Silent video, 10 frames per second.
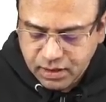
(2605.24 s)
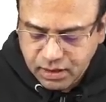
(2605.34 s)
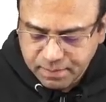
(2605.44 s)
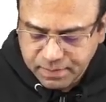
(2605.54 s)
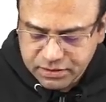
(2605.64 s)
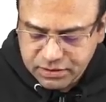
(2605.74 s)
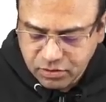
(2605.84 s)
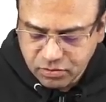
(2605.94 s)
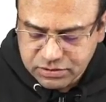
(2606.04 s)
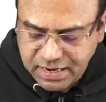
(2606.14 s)
in a person
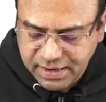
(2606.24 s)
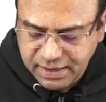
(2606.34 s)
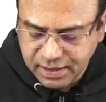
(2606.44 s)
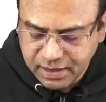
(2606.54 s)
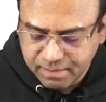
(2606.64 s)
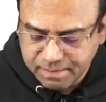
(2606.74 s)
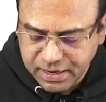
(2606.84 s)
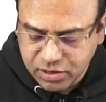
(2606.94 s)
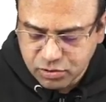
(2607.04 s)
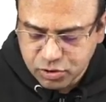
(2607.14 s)
who is standing
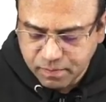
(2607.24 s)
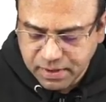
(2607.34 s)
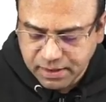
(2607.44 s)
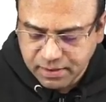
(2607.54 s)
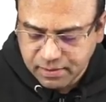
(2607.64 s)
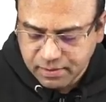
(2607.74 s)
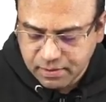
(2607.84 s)
compared to supine,